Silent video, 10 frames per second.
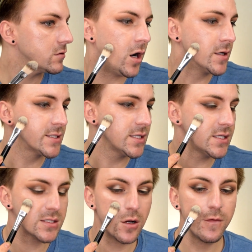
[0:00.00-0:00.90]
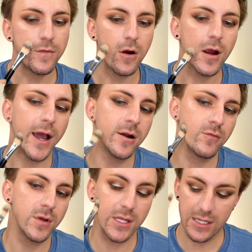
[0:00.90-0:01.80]
Honestly, so far, I
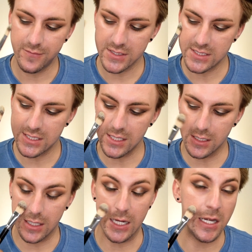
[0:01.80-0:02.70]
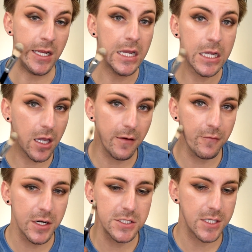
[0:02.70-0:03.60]
don't really even see any
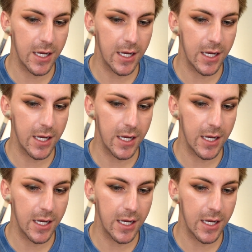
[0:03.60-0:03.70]
coverage.